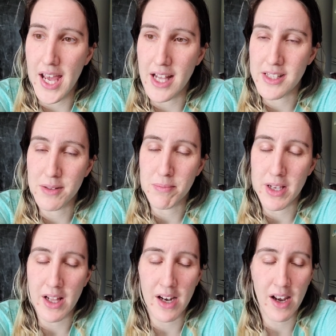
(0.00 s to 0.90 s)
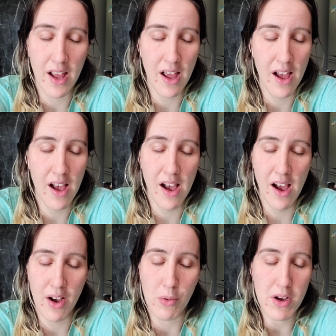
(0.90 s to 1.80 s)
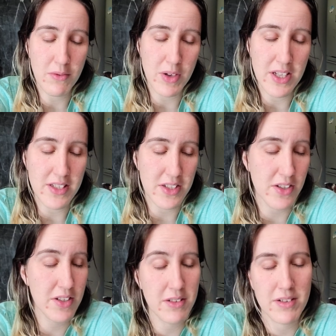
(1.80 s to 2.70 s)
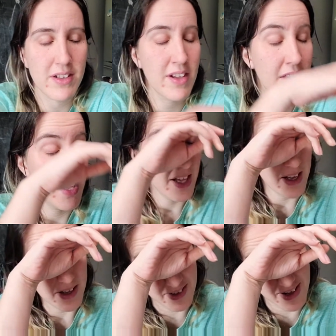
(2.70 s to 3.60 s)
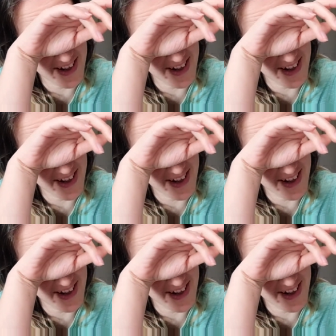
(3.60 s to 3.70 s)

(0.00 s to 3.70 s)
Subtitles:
It's been 1 week since you lived here now.